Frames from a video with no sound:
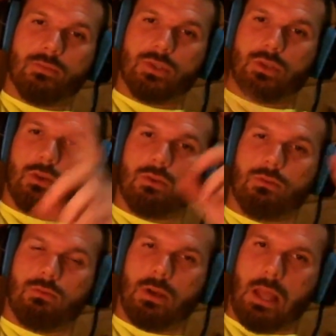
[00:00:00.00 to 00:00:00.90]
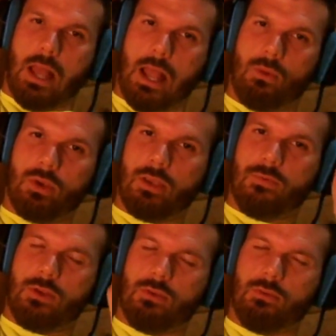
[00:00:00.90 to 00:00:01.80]
So I will
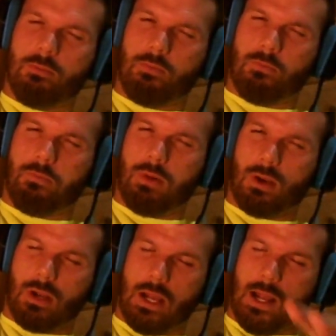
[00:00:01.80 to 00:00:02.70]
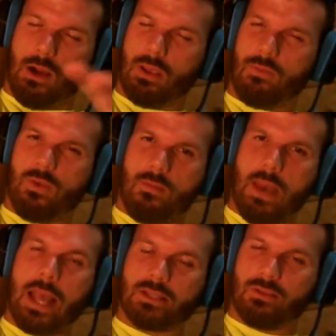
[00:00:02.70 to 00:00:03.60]
give you I'll give you a
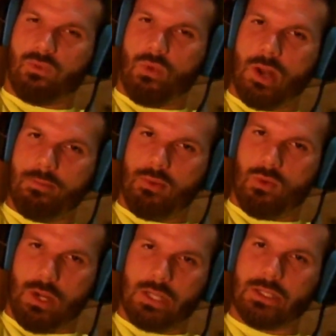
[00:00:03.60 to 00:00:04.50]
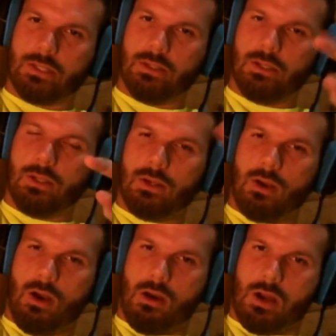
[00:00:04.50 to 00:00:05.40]
max of 1 point
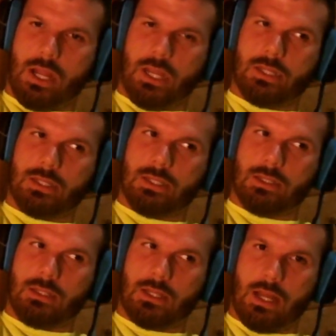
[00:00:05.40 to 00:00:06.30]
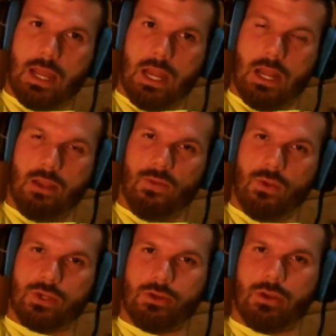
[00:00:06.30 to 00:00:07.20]
on it tonight if
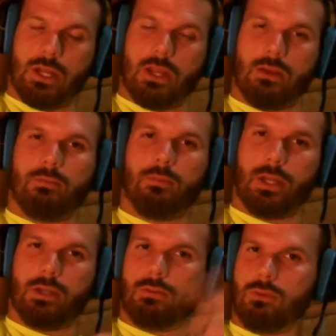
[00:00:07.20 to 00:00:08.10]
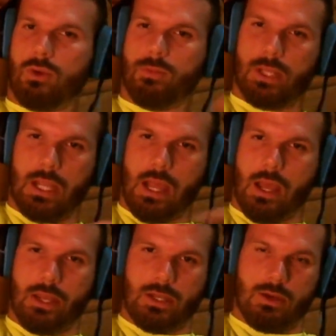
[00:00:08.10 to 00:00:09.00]
you turn it in, but normally
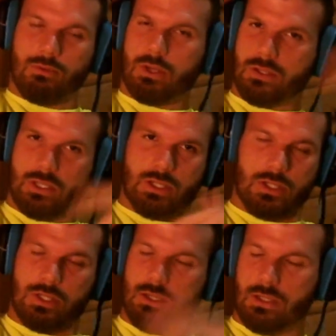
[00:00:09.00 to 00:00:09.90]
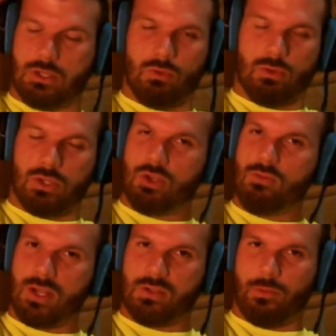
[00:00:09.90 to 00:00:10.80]
I don't, because it's too
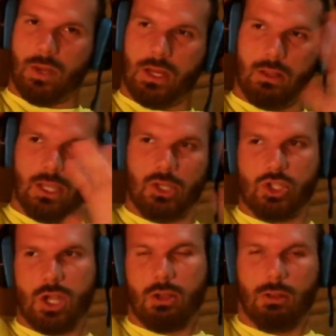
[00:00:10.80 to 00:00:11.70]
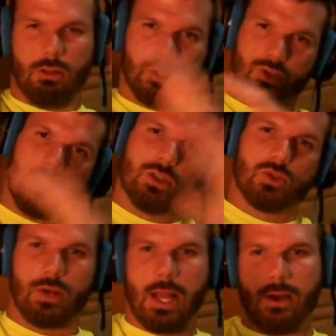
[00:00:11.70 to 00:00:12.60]
much for me to like juggle and try to
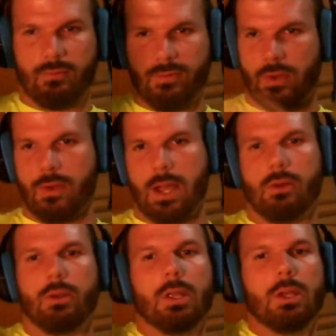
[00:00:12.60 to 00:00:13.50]
sort out and figure out